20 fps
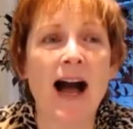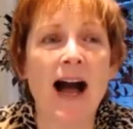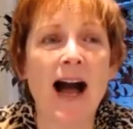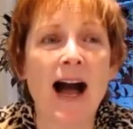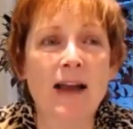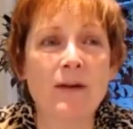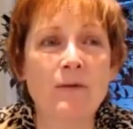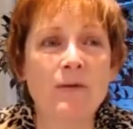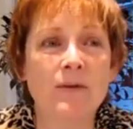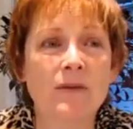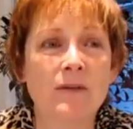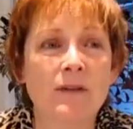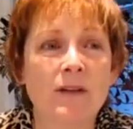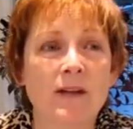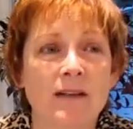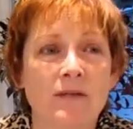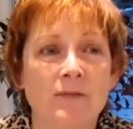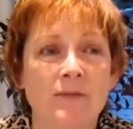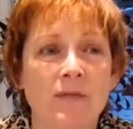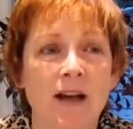I will,
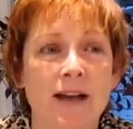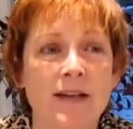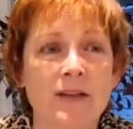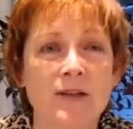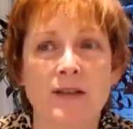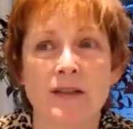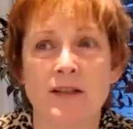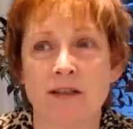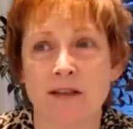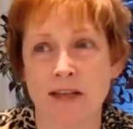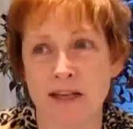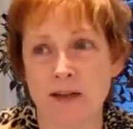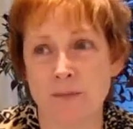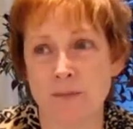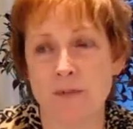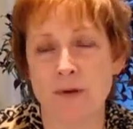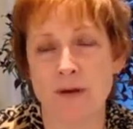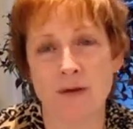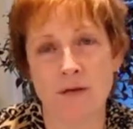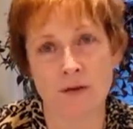um, I used to
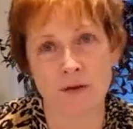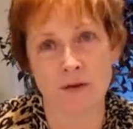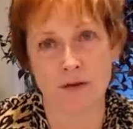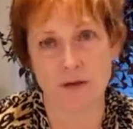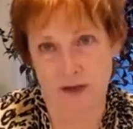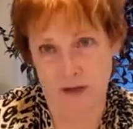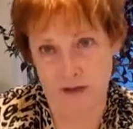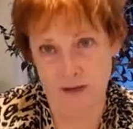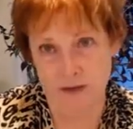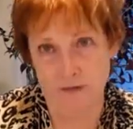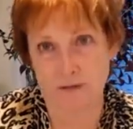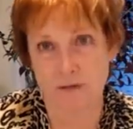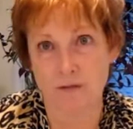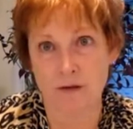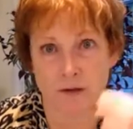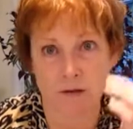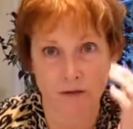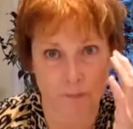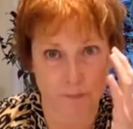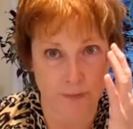keep, you know, in the,
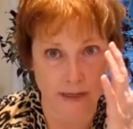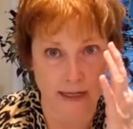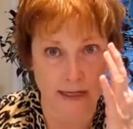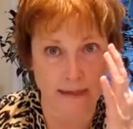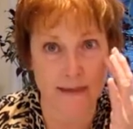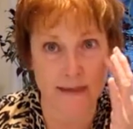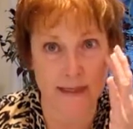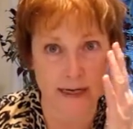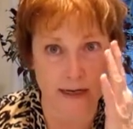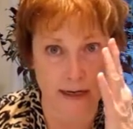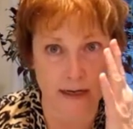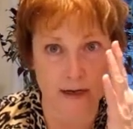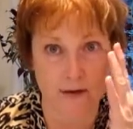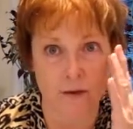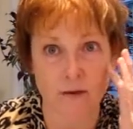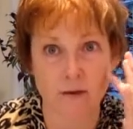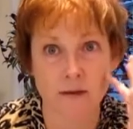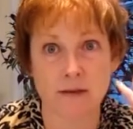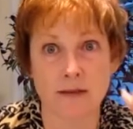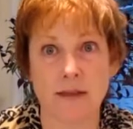the plant stand here
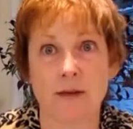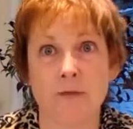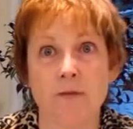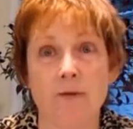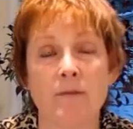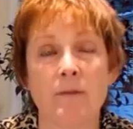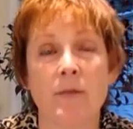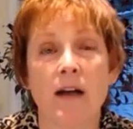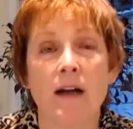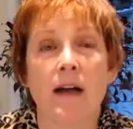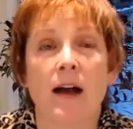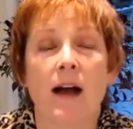in the sunroom,